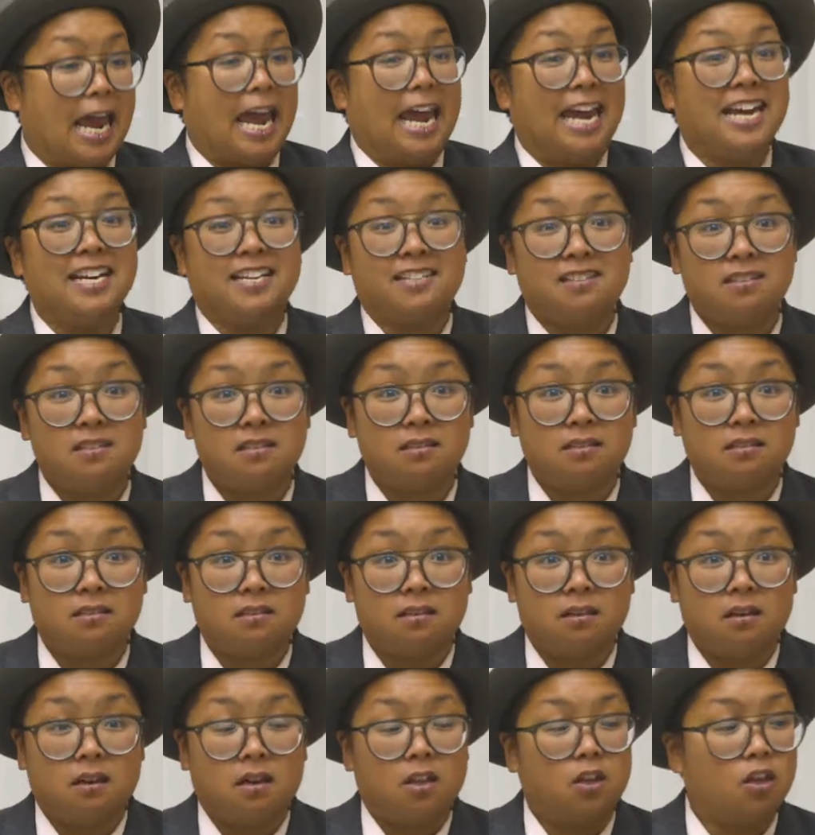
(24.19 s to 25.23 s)
And
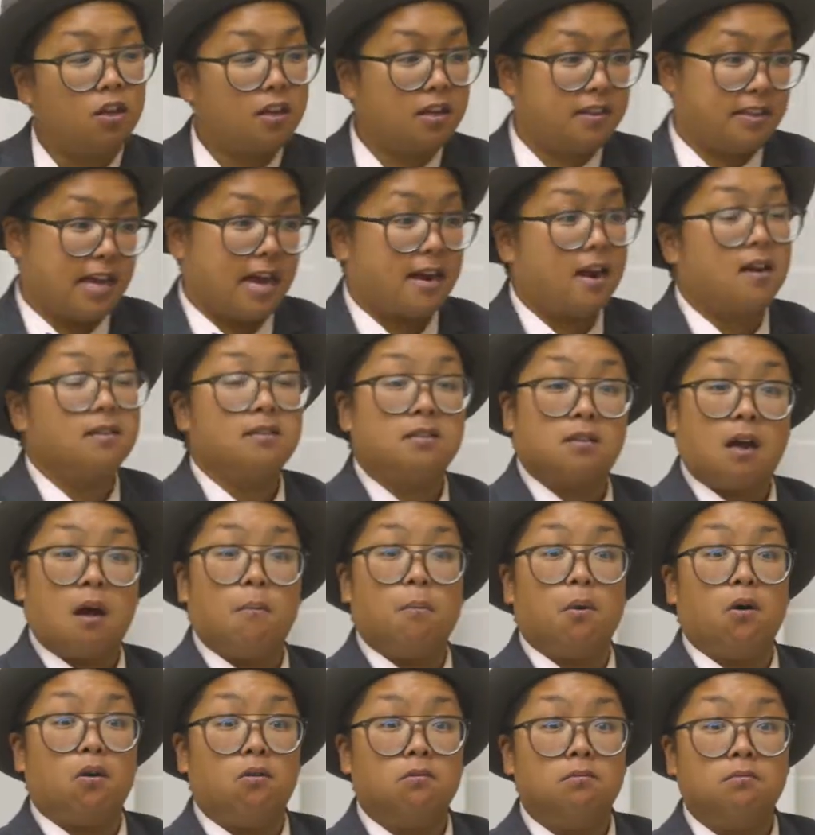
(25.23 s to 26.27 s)
look at that
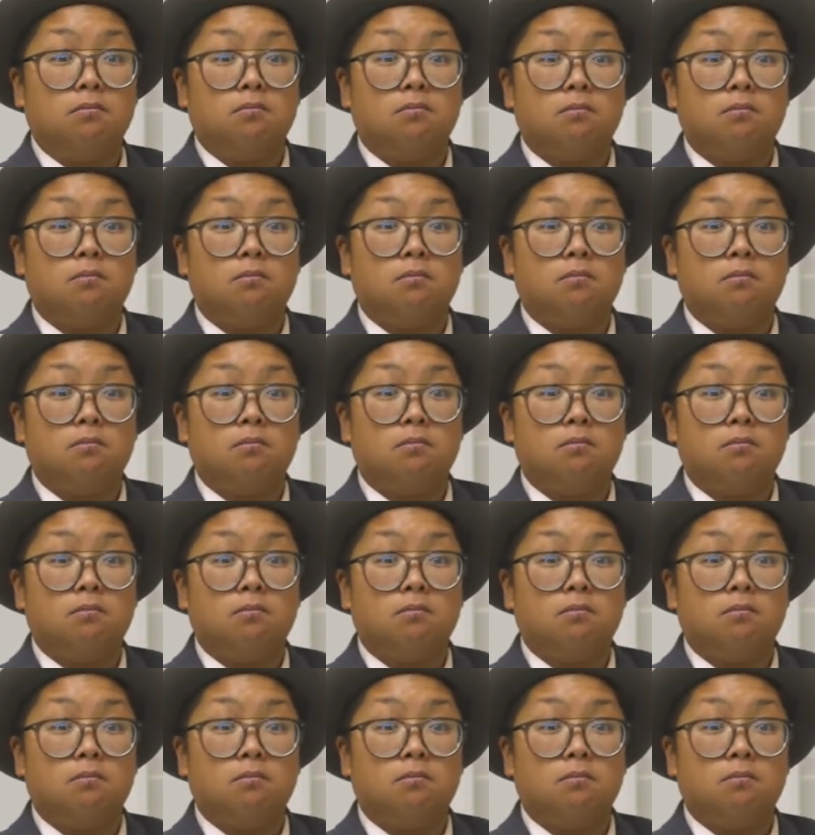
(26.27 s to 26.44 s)
ensemble.